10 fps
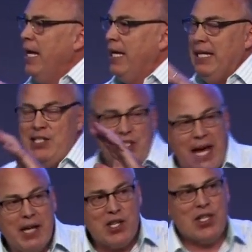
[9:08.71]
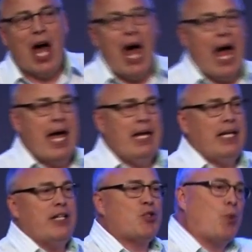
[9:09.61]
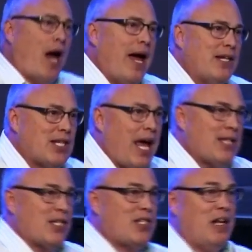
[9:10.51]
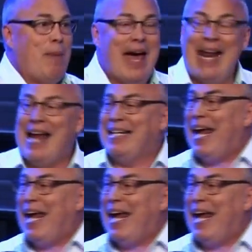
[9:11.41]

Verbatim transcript: He set aside his rights as a son of man and